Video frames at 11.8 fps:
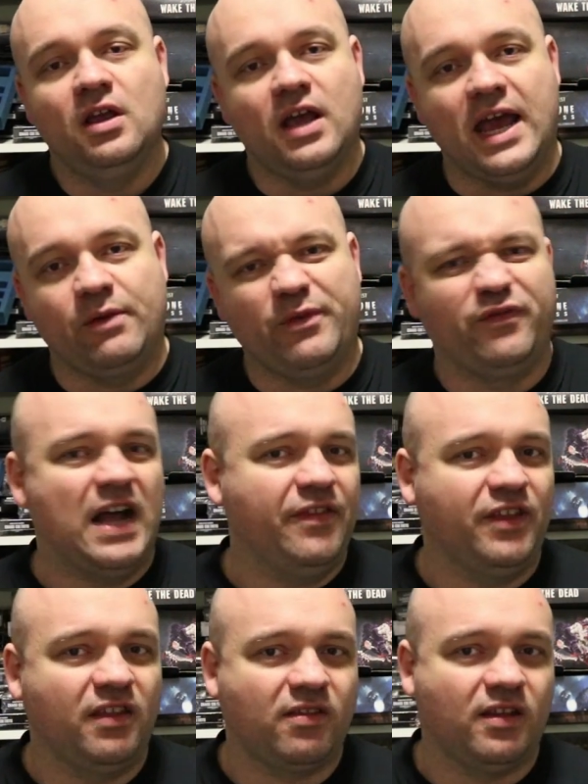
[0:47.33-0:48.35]
And we've
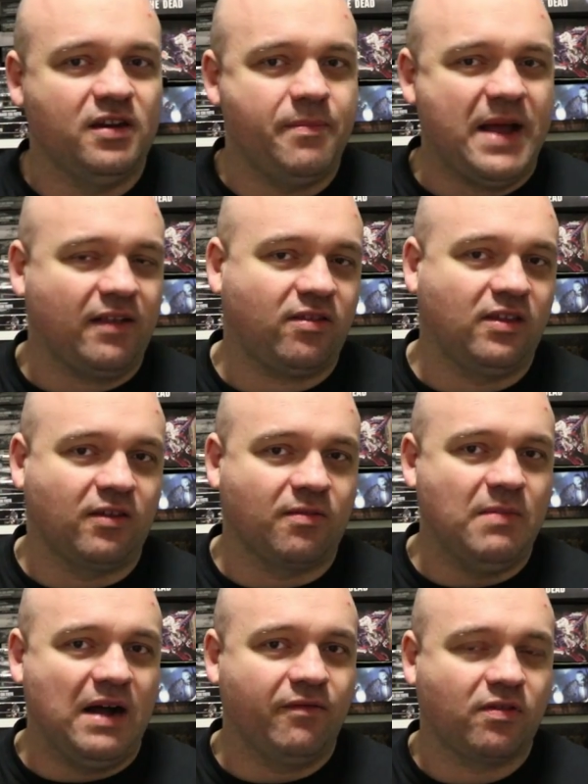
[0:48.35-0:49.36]
done this in about six
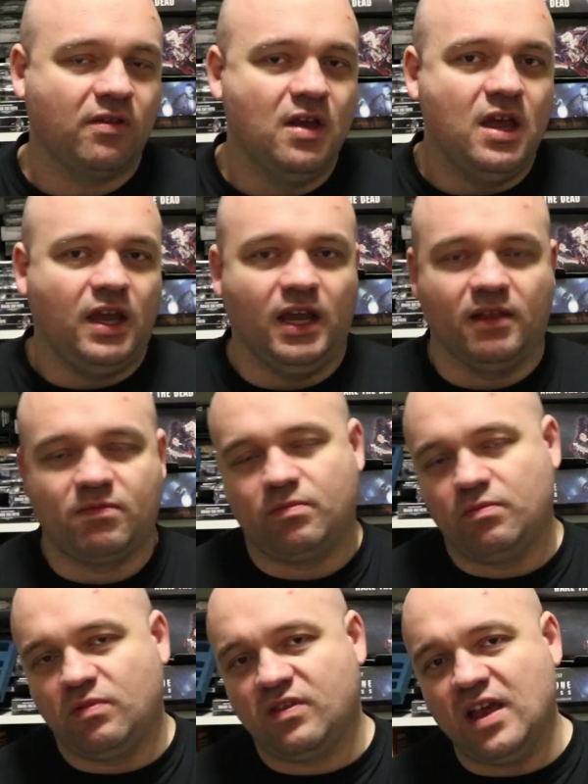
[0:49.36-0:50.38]
months. It
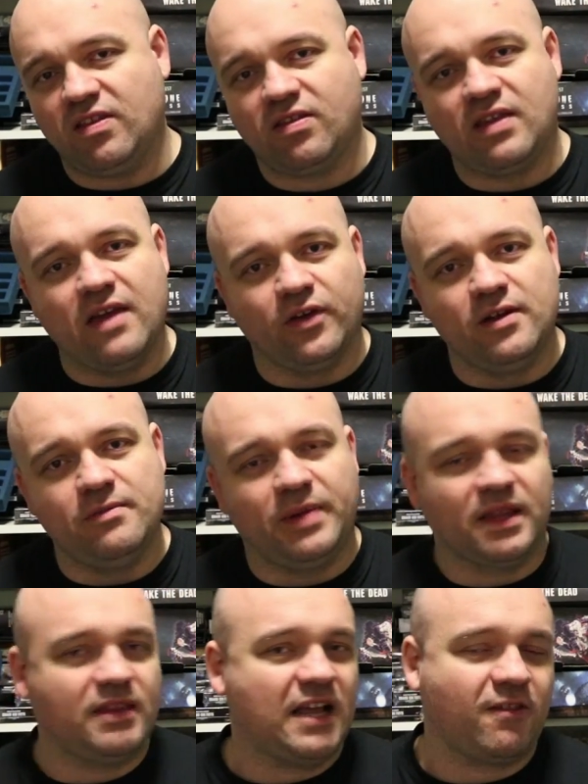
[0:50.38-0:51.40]
says seven,
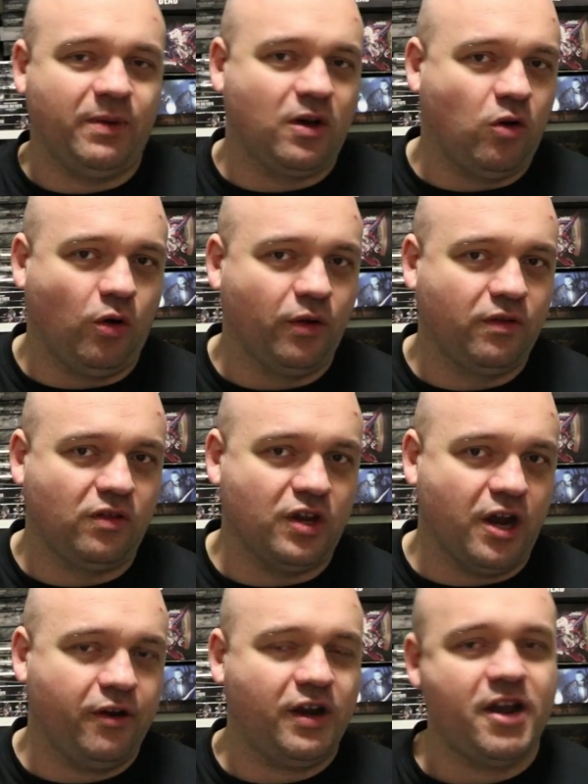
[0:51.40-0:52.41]
but that's because, you
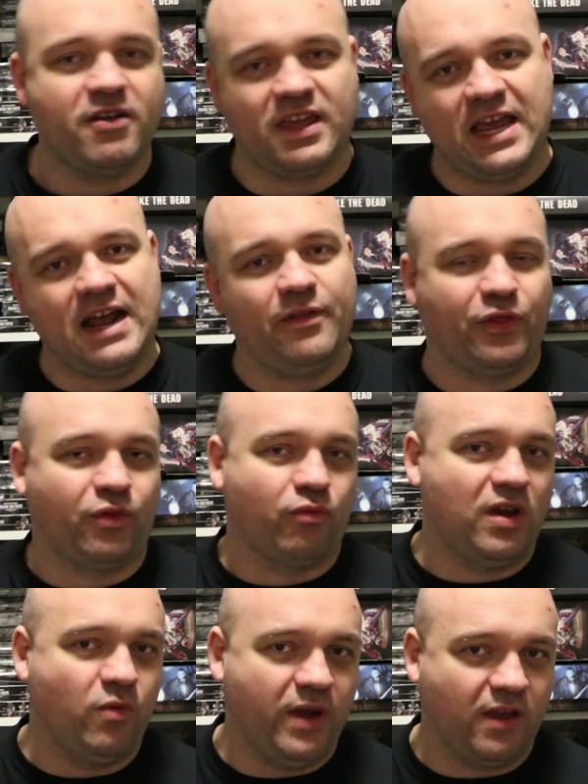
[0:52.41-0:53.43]
know, I don't count the
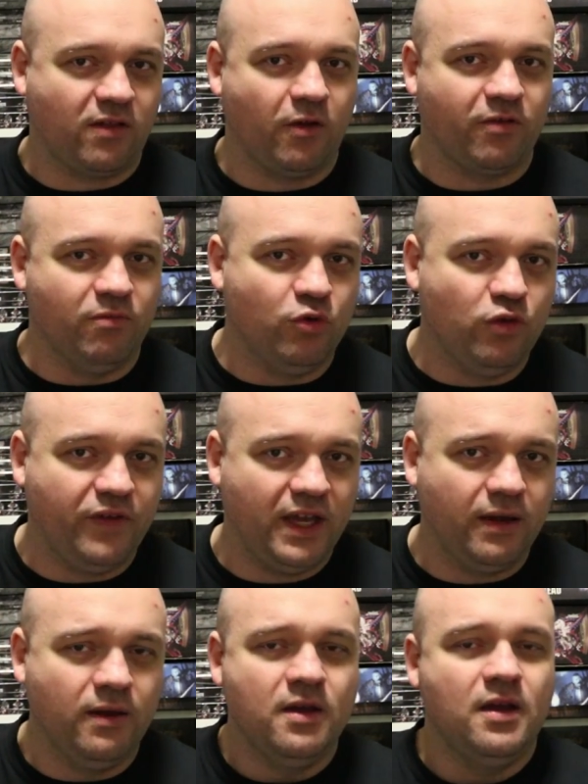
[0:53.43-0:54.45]
three weeks I was
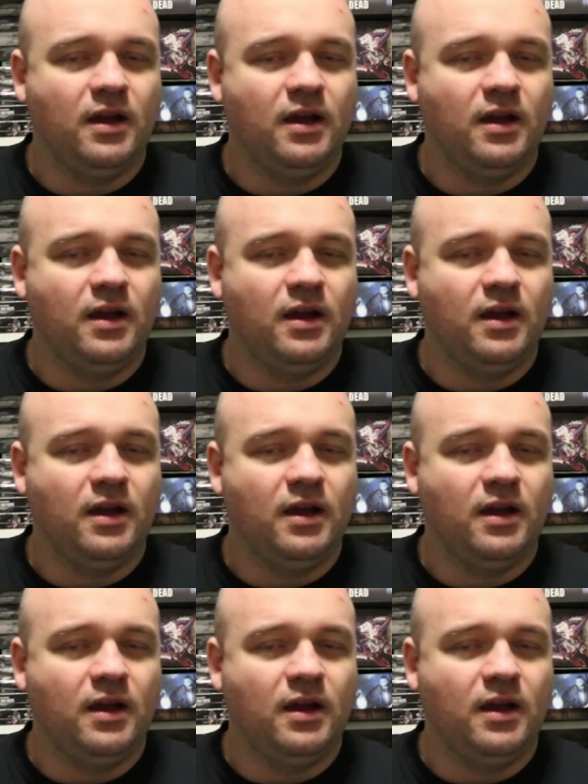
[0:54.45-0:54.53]
moving.